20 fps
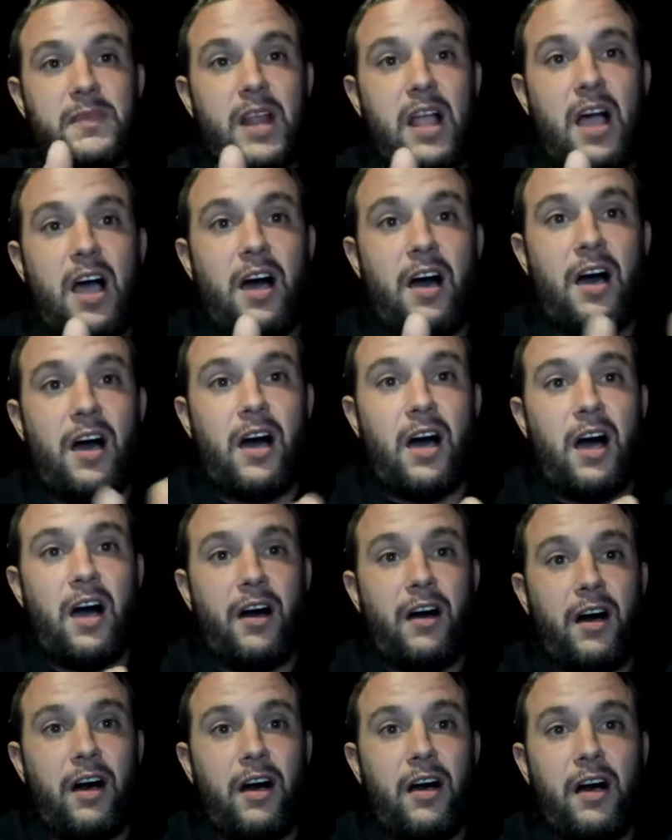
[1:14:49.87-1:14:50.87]

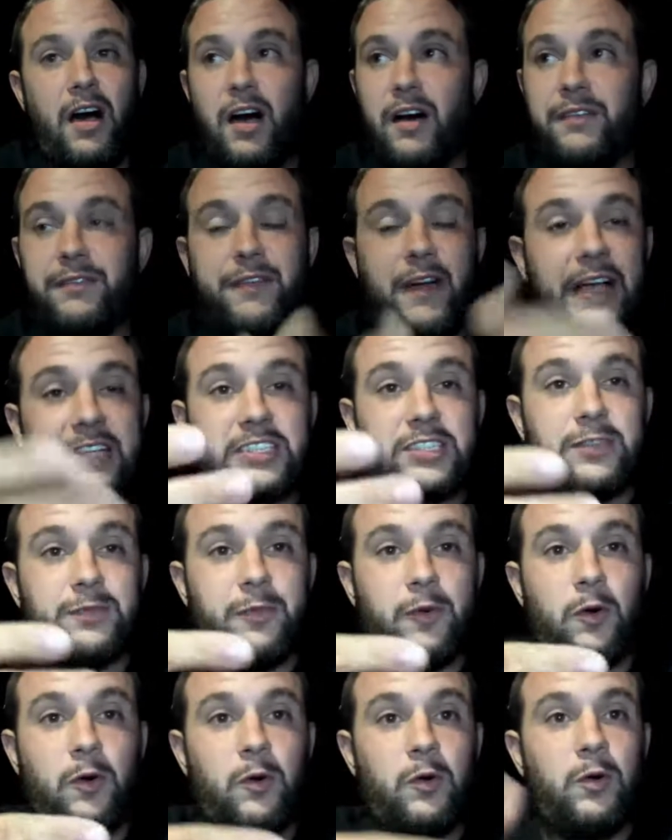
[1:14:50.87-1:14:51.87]
a
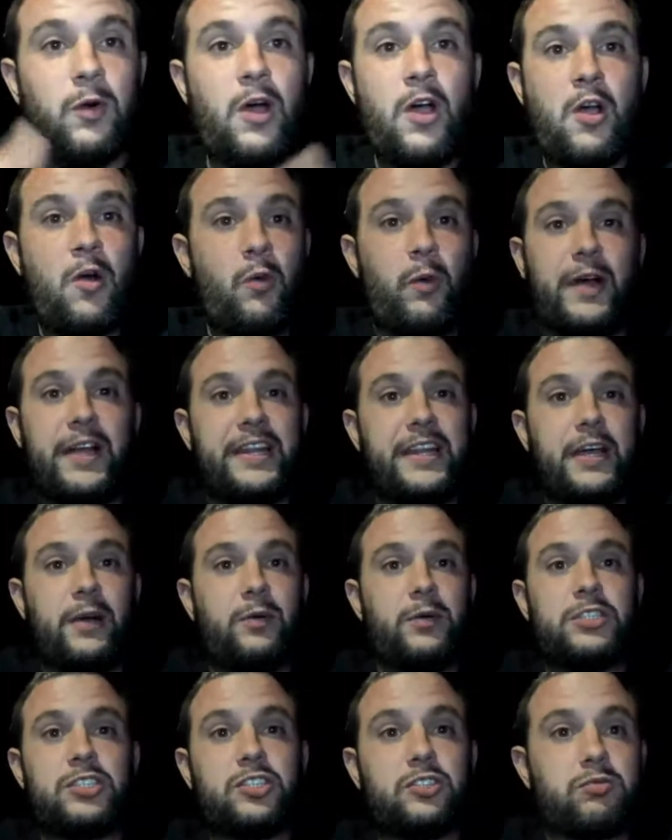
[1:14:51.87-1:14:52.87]
festival where there
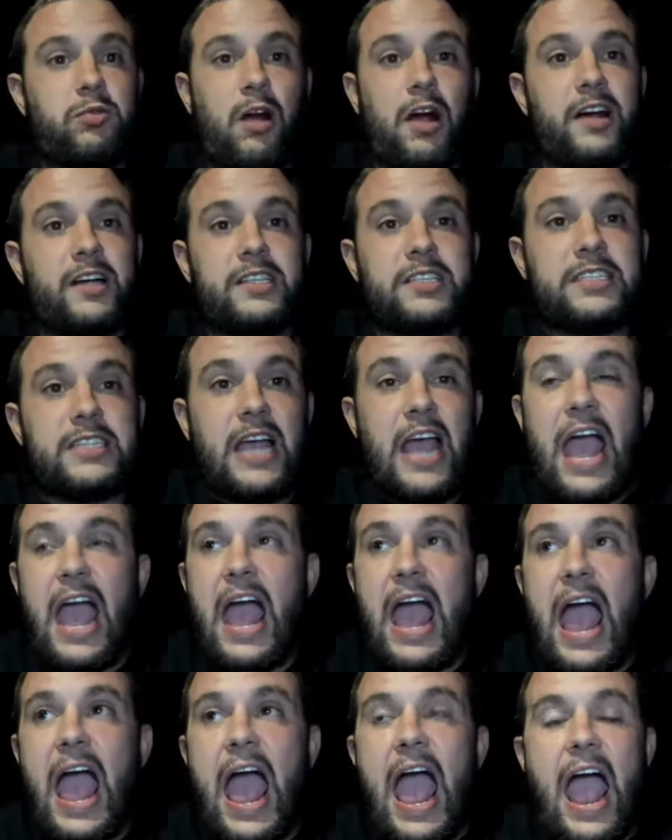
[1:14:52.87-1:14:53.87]
was drugs
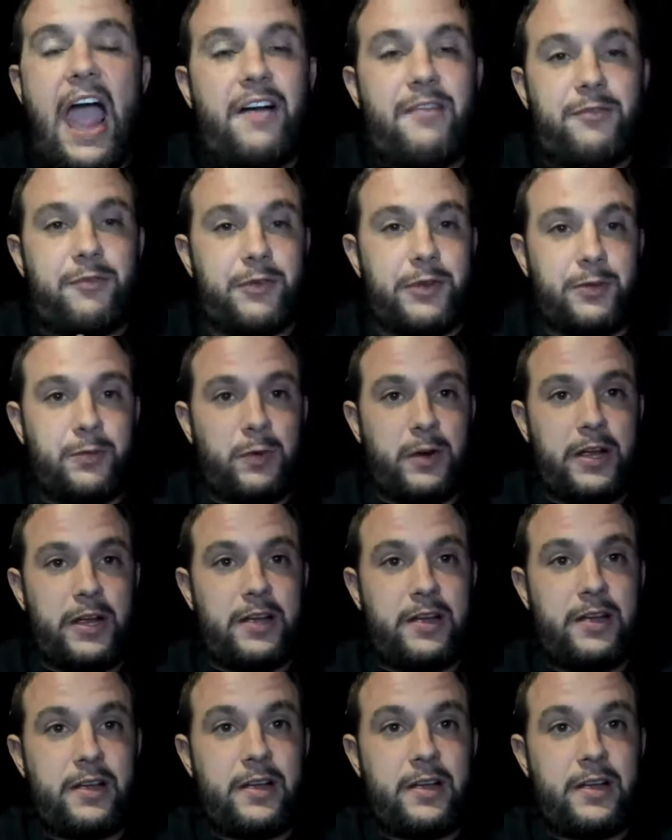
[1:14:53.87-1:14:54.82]
everywhere.